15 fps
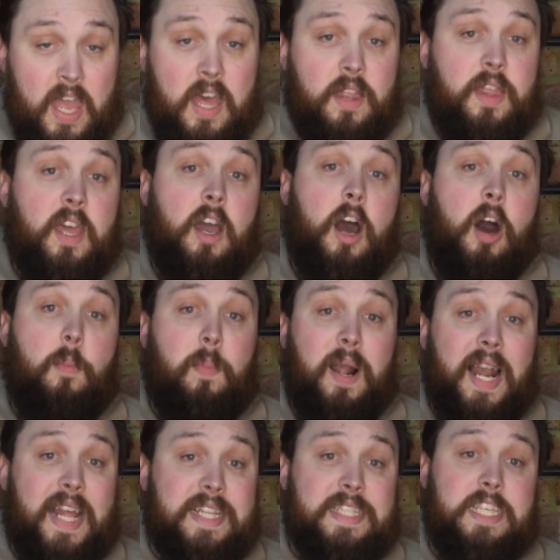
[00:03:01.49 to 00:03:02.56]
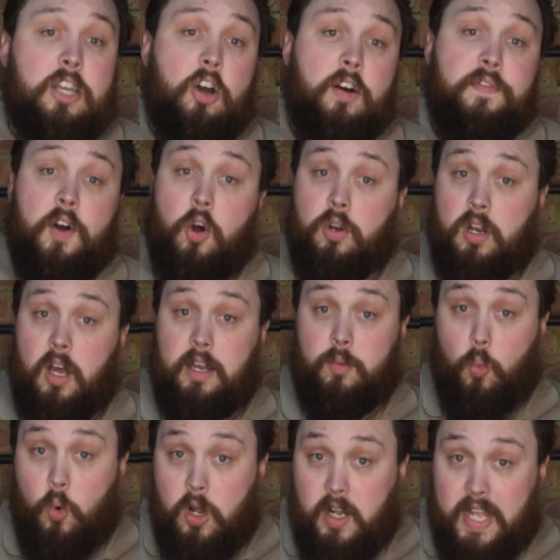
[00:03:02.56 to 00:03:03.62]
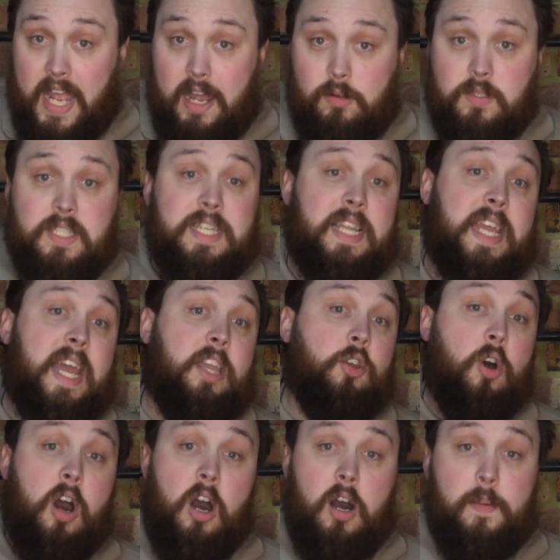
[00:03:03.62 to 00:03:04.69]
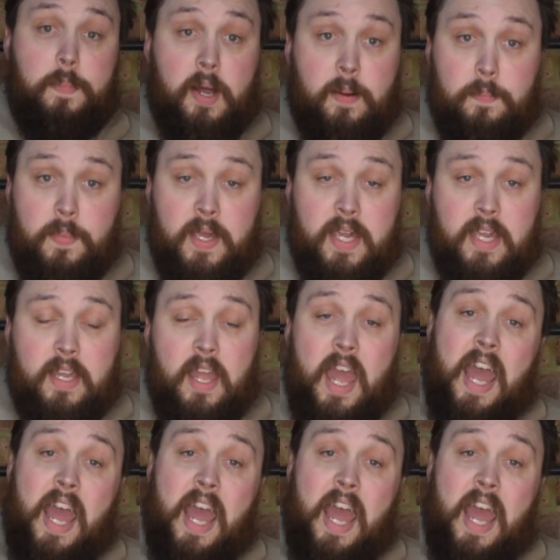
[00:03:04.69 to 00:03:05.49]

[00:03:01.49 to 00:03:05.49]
There are plenty of online workouts to get your heart pumping.